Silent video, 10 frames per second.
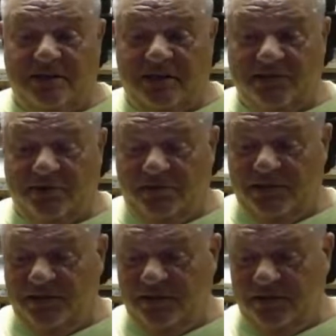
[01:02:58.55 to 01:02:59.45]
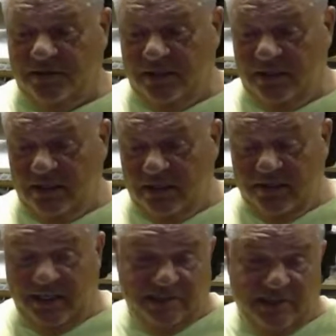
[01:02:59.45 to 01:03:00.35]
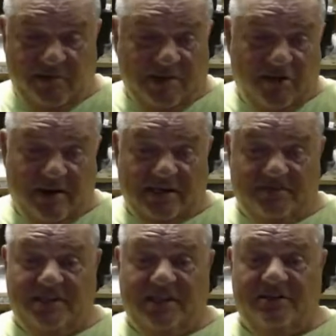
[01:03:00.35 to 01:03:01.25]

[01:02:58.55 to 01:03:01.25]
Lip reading: That's what I'm gonna do. Next time I go out, I'm taking